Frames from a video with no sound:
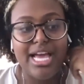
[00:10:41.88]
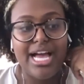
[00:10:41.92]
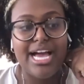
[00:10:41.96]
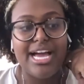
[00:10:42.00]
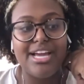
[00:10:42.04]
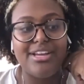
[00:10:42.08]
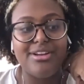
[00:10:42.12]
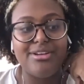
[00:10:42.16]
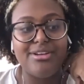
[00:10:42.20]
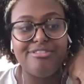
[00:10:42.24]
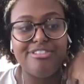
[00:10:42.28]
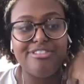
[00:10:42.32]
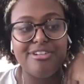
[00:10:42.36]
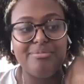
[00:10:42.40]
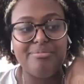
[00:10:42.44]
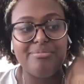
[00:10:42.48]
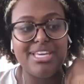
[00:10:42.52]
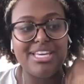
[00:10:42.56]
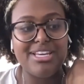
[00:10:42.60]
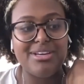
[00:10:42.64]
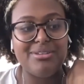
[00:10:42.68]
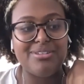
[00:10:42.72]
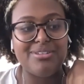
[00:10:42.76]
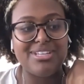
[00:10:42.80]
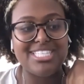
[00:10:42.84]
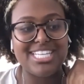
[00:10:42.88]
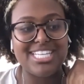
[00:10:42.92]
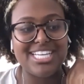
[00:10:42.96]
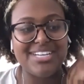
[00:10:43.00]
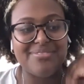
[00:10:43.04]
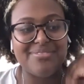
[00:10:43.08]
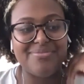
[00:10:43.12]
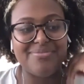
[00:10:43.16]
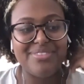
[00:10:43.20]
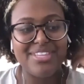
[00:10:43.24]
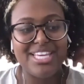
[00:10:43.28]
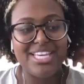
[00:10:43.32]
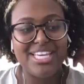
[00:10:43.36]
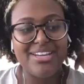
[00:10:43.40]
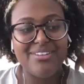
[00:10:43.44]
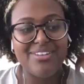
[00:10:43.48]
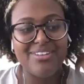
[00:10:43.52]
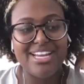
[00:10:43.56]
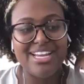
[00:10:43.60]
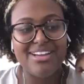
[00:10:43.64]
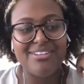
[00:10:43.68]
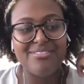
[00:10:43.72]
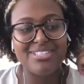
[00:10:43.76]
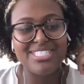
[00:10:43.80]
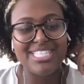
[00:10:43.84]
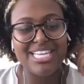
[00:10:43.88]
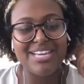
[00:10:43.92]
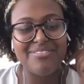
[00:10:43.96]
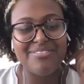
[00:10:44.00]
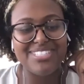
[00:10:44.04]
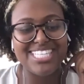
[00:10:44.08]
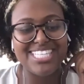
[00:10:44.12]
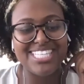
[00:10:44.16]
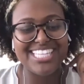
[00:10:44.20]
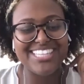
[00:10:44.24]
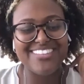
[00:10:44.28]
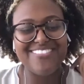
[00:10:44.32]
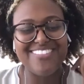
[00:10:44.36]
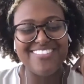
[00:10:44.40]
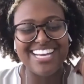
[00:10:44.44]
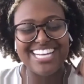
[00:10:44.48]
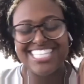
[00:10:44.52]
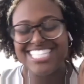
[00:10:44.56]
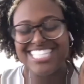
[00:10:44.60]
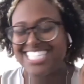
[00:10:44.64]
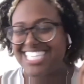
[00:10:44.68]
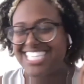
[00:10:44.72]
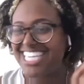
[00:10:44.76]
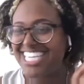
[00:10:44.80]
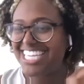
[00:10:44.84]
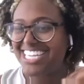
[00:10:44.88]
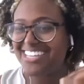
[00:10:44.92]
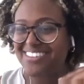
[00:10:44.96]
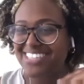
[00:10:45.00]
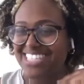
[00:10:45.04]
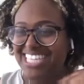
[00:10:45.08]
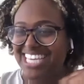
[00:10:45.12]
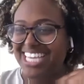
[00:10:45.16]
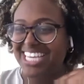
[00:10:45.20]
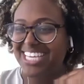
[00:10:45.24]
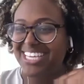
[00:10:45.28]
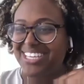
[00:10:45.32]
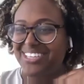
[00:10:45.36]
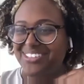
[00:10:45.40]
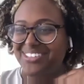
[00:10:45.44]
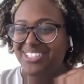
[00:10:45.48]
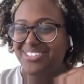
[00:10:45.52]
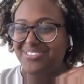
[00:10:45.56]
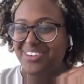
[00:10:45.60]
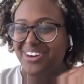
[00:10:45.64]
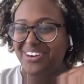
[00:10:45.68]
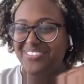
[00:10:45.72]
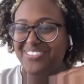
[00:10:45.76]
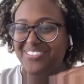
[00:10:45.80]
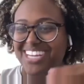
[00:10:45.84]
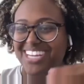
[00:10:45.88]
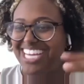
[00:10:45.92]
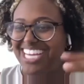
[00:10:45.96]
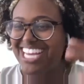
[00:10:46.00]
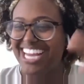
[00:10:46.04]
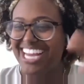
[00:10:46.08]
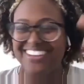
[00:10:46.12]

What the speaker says: I know for me it was when I was able to get the vaccine, it was like a huge moment.